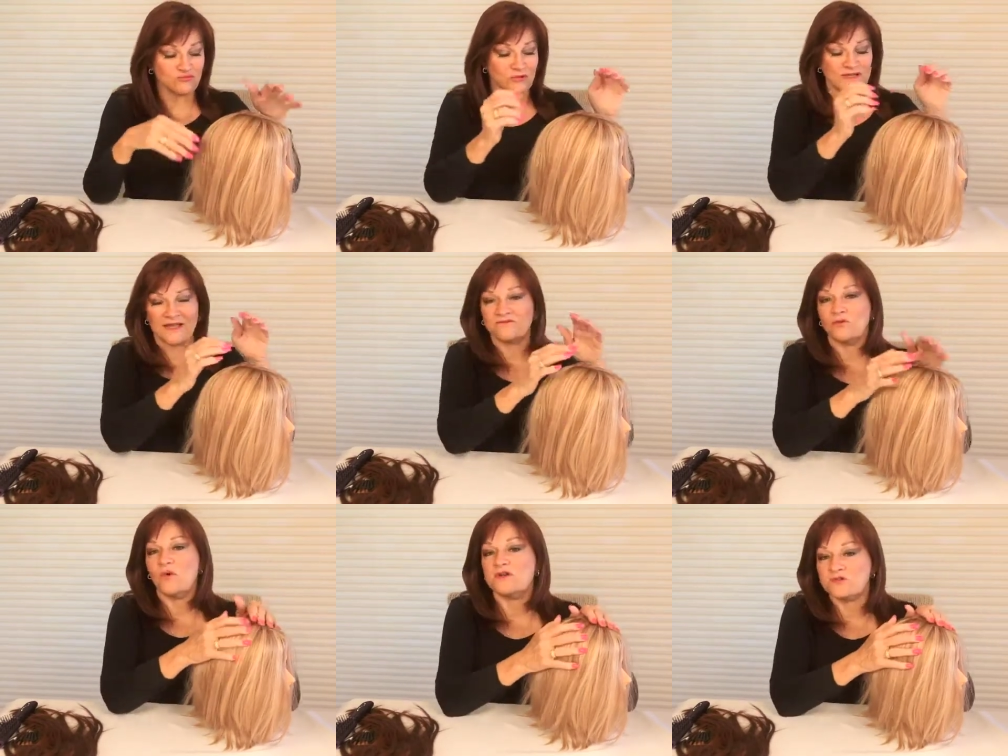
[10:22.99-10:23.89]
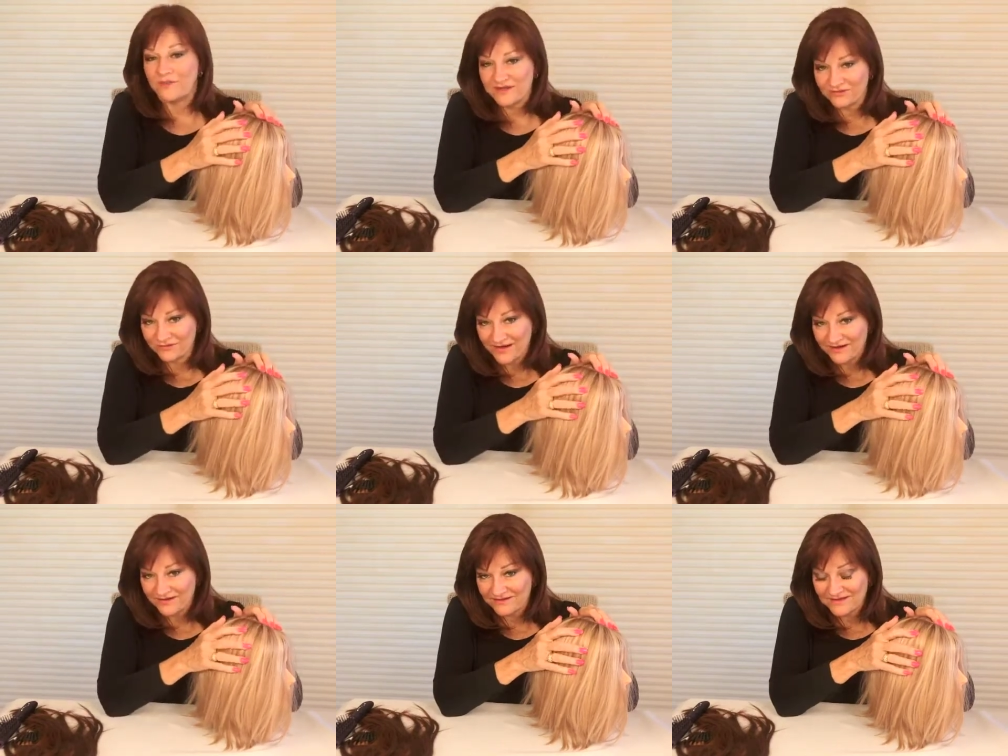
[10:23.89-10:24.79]
ooh, I have to wash my own
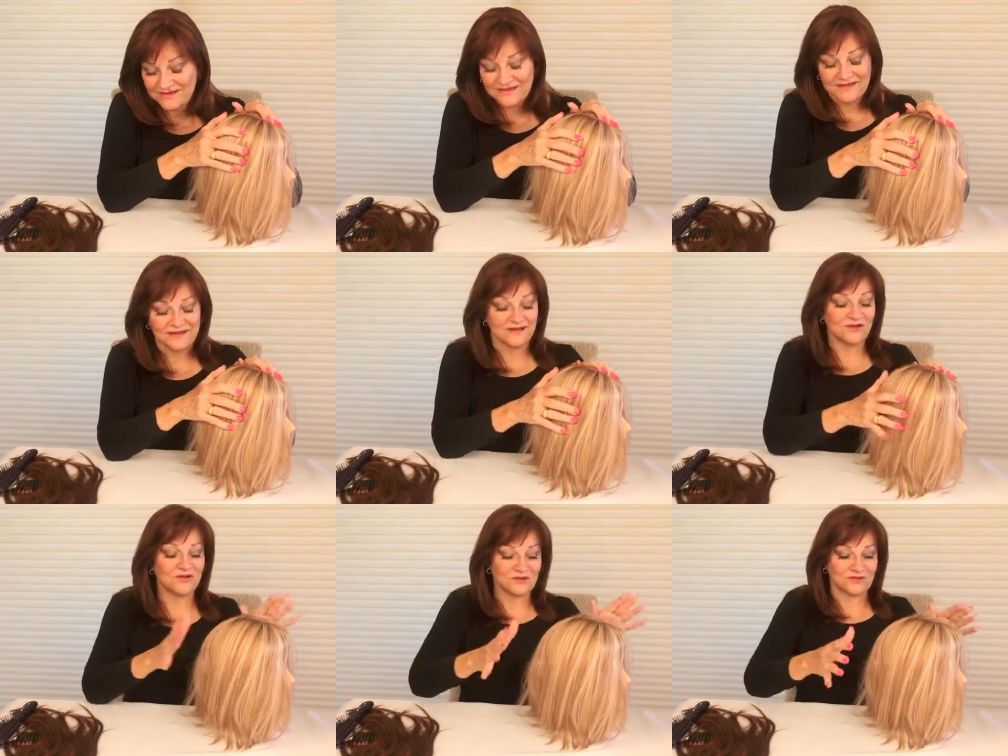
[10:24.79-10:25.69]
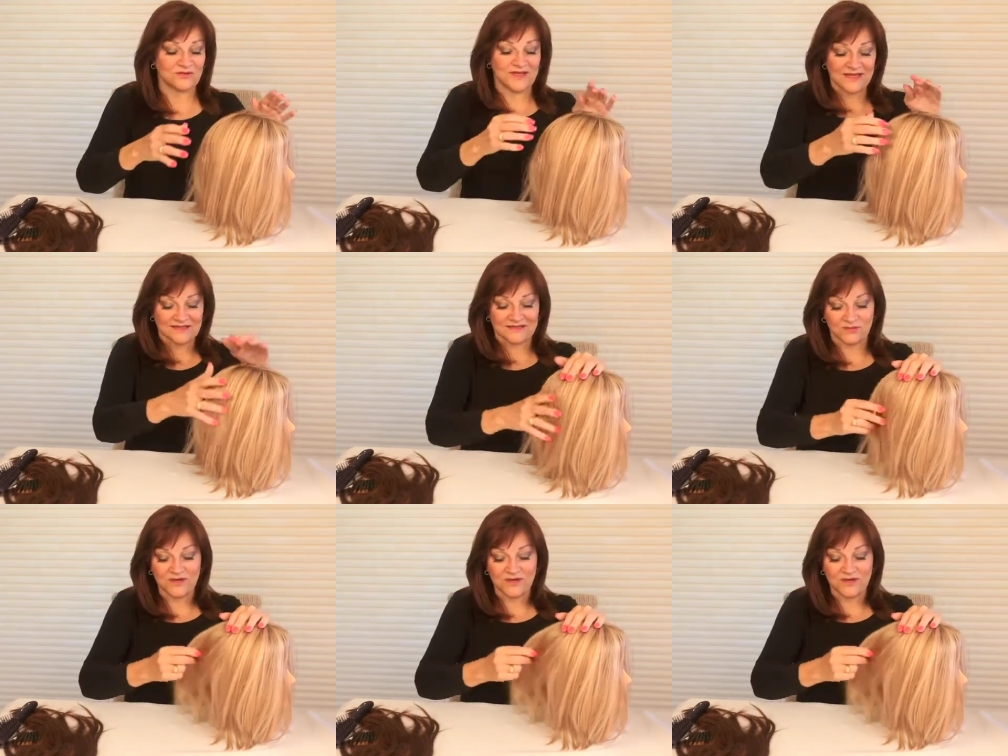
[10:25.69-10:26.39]
hair. Oh, yes.